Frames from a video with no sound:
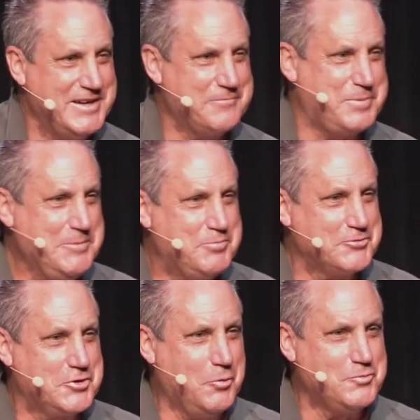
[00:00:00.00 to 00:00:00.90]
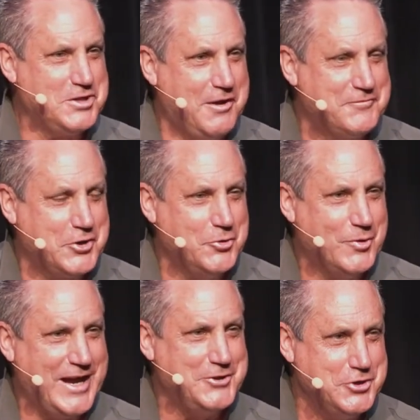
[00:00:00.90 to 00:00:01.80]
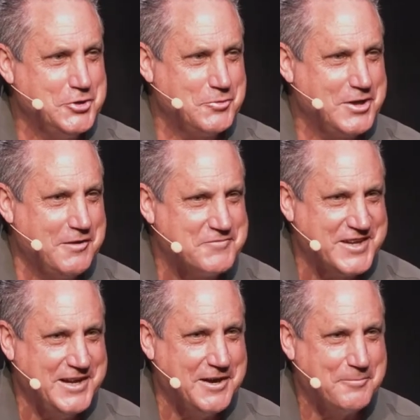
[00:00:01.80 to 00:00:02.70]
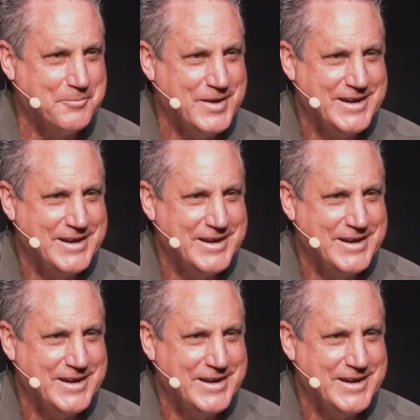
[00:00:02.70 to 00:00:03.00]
if people don't love you and you don't love them.